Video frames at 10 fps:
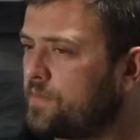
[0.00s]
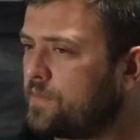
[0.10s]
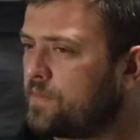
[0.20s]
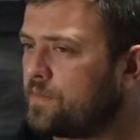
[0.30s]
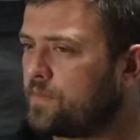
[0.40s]

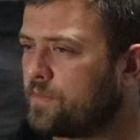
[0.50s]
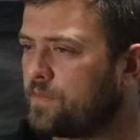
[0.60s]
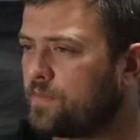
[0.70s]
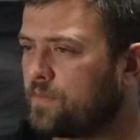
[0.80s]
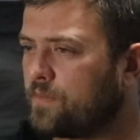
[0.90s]

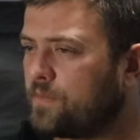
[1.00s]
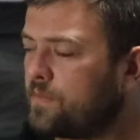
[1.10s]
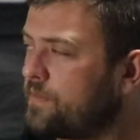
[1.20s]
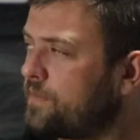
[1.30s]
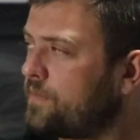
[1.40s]

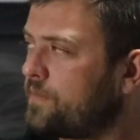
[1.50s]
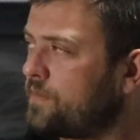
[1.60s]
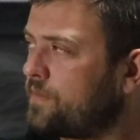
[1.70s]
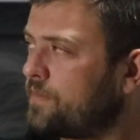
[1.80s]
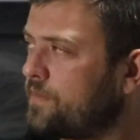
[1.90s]

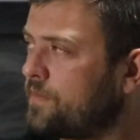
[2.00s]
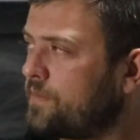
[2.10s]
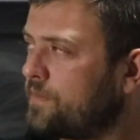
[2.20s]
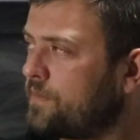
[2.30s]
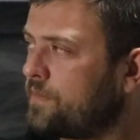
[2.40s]

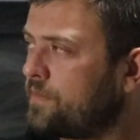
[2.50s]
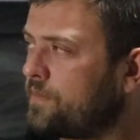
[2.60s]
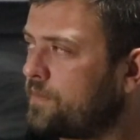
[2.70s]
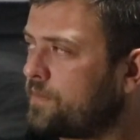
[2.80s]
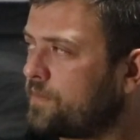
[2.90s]

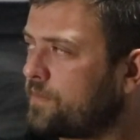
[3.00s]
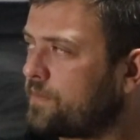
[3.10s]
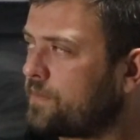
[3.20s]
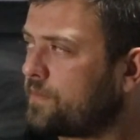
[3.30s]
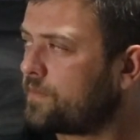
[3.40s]

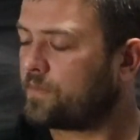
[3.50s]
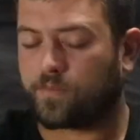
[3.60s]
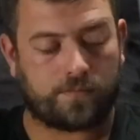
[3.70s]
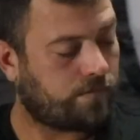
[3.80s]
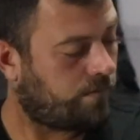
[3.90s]

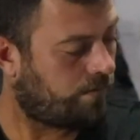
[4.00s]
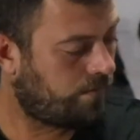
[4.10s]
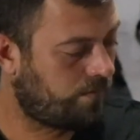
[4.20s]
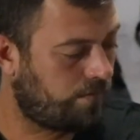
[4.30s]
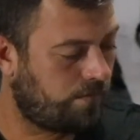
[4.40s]

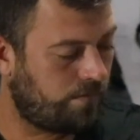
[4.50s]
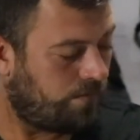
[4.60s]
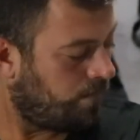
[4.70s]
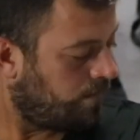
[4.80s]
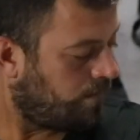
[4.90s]

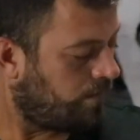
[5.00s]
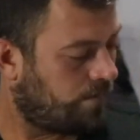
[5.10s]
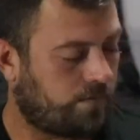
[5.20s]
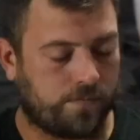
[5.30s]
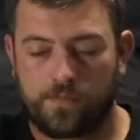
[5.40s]

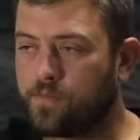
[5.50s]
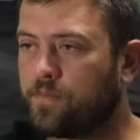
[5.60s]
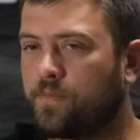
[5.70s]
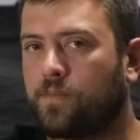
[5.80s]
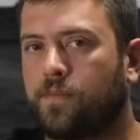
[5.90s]

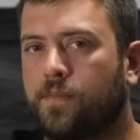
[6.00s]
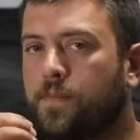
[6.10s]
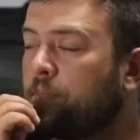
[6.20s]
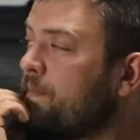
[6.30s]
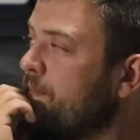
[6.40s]

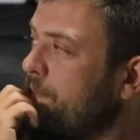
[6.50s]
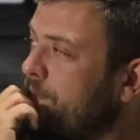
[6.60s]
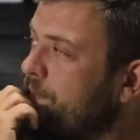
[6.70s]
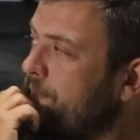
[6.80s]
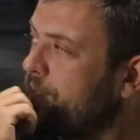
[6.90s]

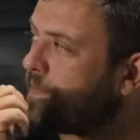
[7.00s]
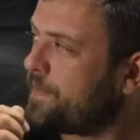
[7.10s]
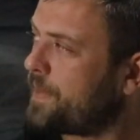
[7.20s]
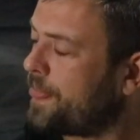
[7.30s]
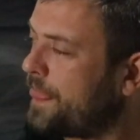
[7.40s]

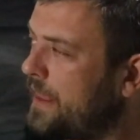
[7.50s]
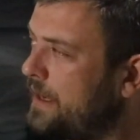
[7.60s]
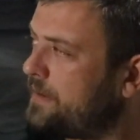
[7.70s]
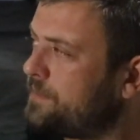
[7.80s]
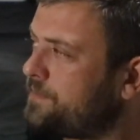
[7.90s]
(not speaking)